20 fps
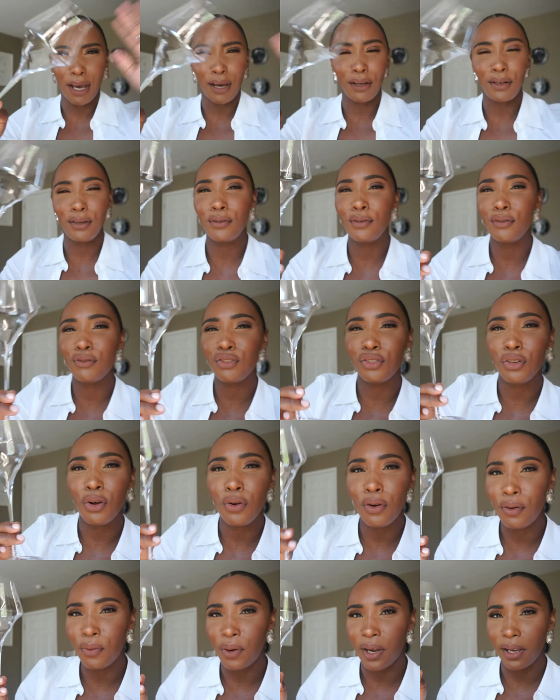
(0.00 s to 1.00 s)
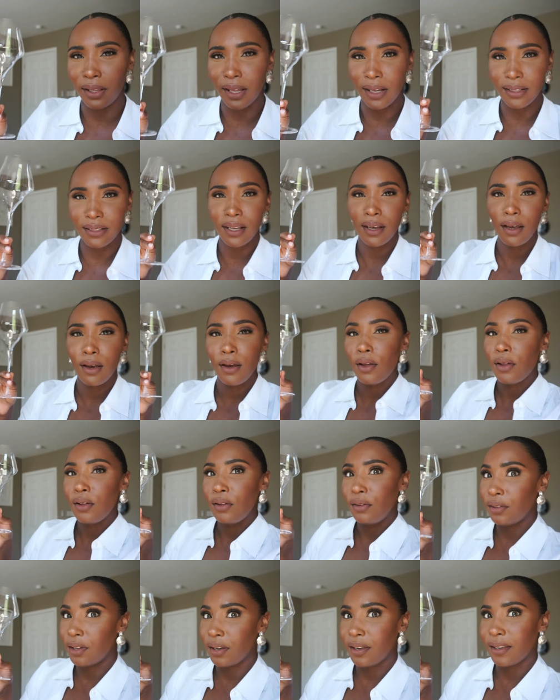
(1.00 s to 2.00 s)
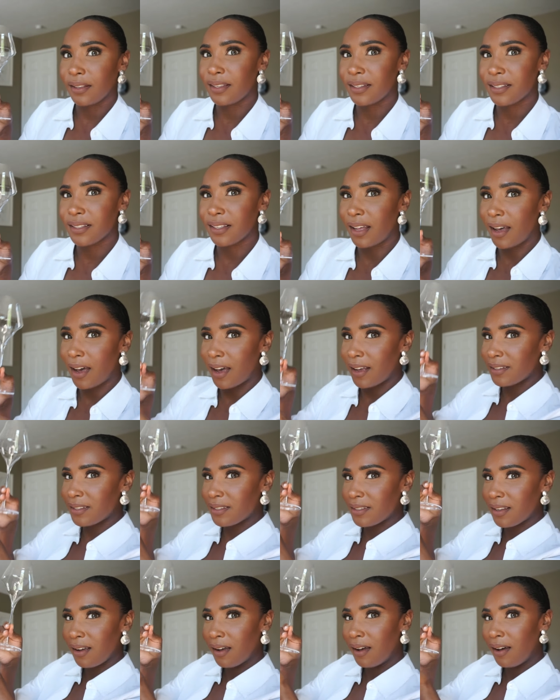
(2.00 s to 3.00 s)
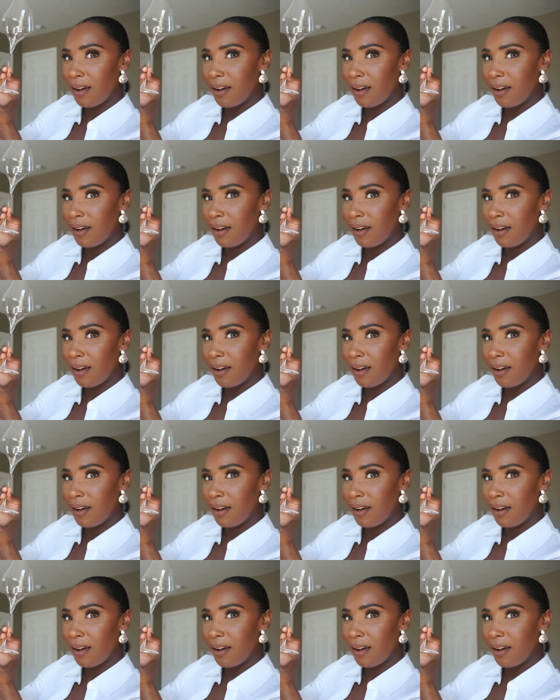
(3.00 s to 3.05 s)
how do you show a wine glass? Look at this glass.